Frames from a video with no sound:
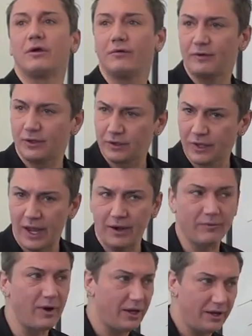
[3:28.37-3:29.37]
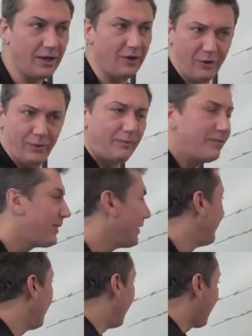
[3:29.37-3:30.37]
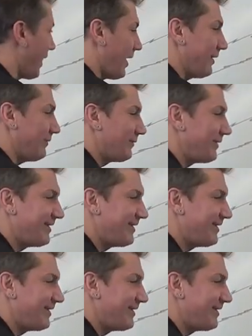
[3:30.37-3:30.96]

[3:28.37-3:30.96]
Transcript: you've learned that, right? I hope. Yes. Okay.